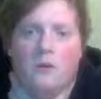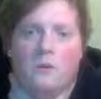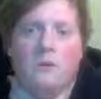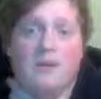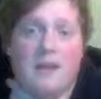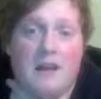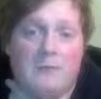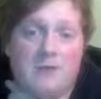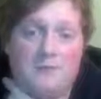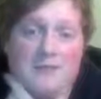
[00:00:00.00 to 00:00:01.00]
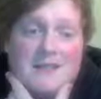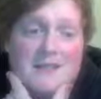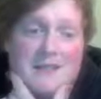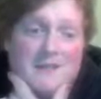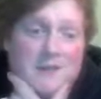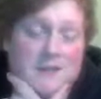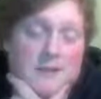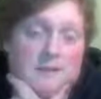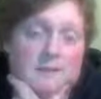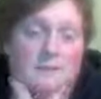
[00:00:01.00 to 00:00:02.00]
Rook captures b7
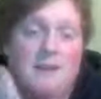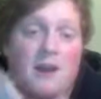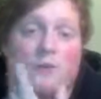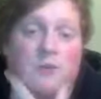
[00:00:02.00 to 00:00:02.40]
is now the